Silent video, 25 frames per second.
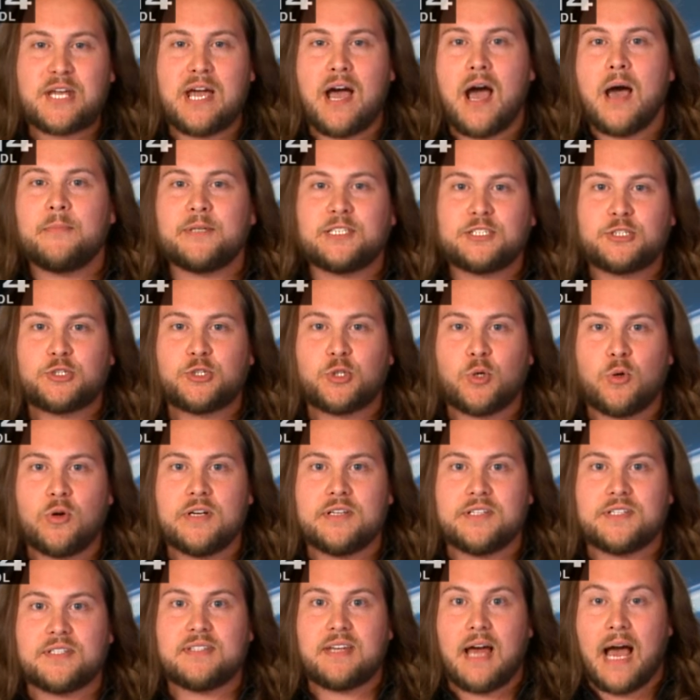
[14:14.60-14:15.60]
Comics
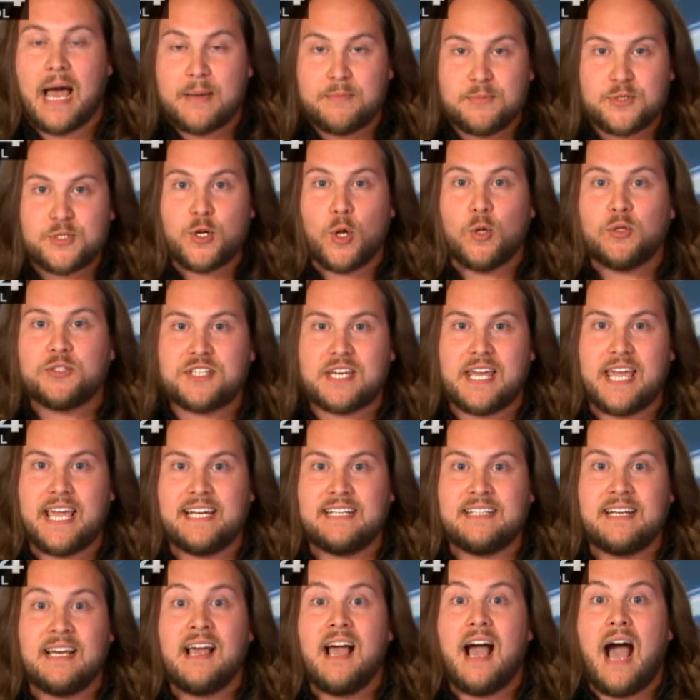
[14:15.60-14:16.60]
Choice. I'm
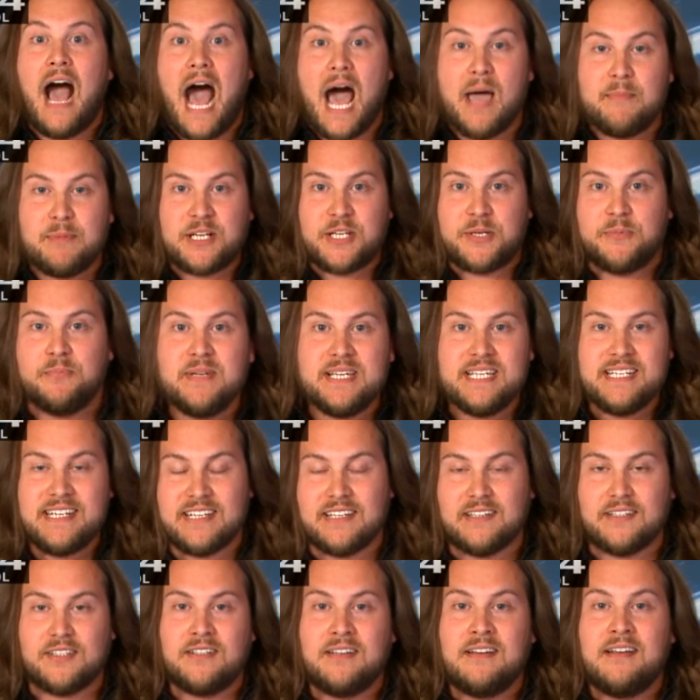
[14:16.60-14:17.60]
Zoltan, I'm a
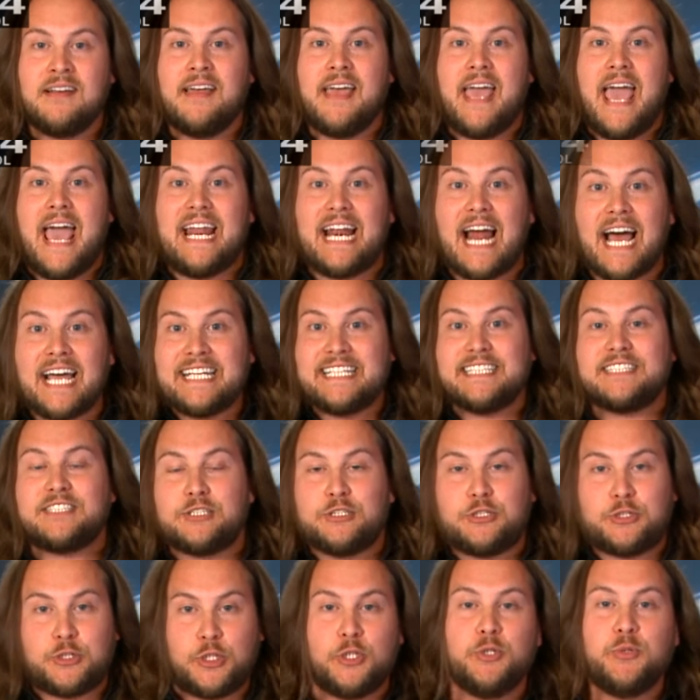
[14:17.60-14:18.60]
comedian, and I get
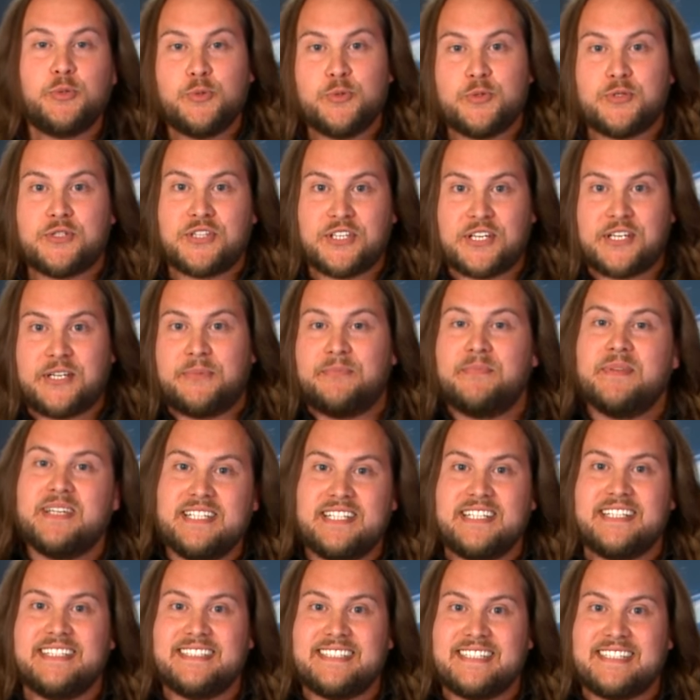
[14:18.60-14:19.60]
to choose the
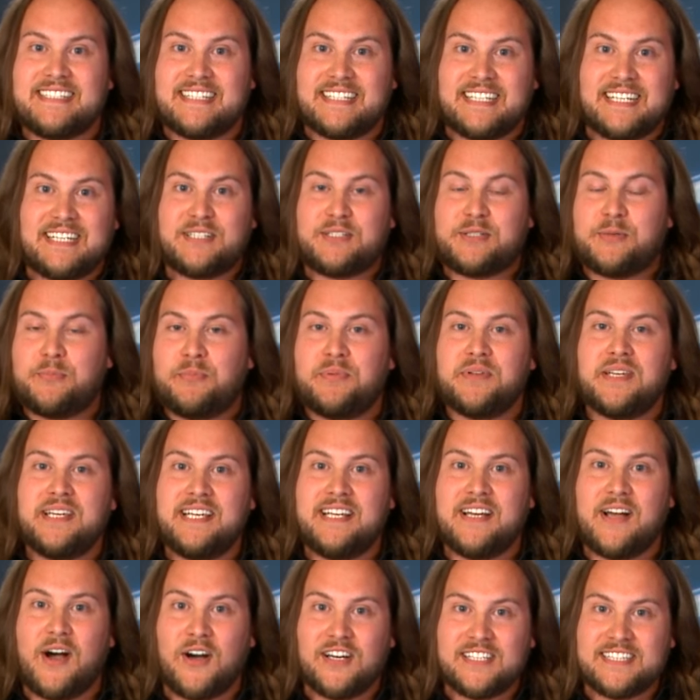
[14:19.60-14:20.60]
comedians that get to
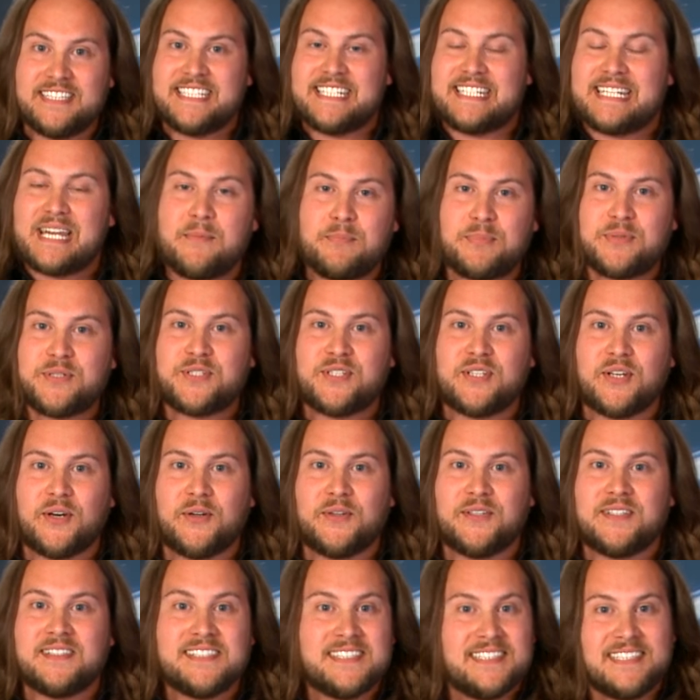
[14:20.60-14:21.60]
be on this
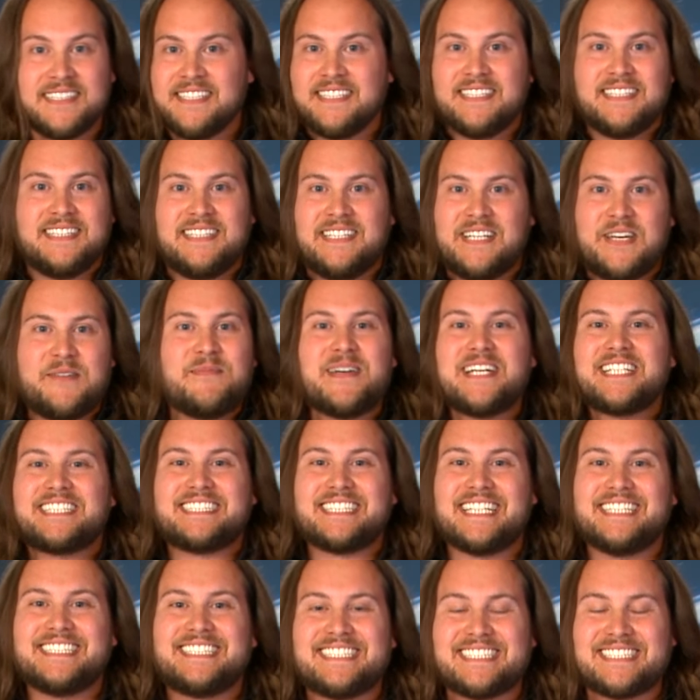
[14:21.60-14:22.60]
episode. It makes
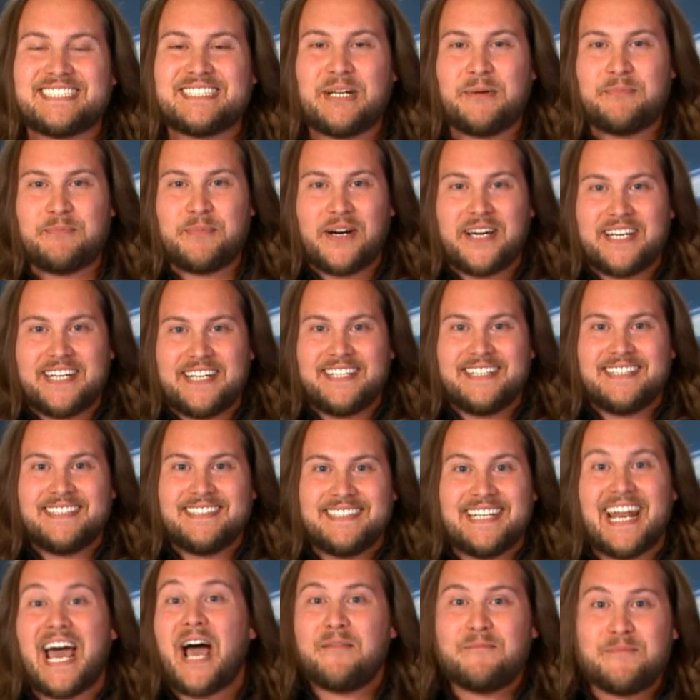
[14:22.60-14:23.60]
sense to somebody,
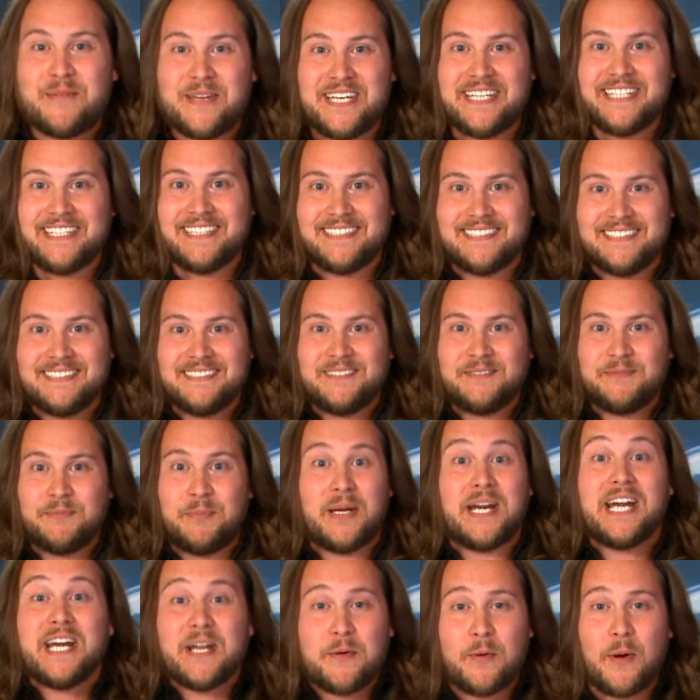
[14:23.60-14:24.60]
not me.
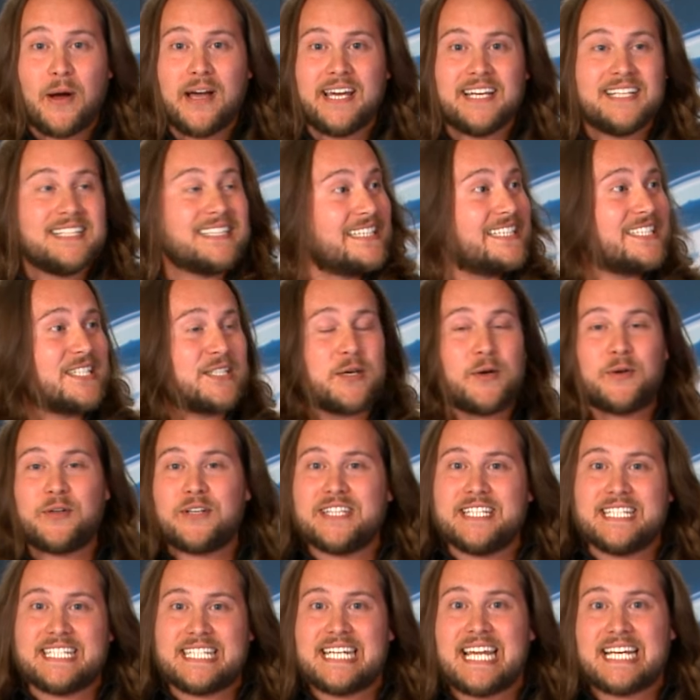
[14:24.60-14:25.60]
But anyway, let's go to
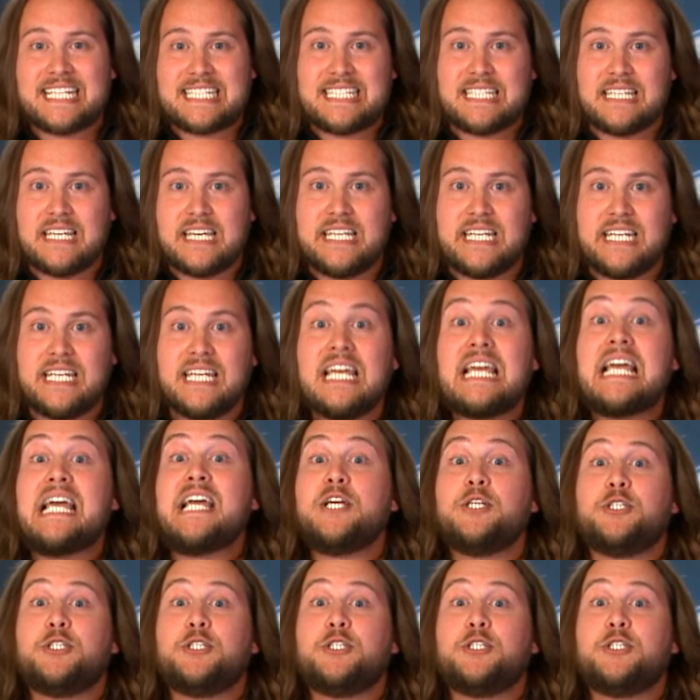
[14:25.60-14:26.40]
this next lady.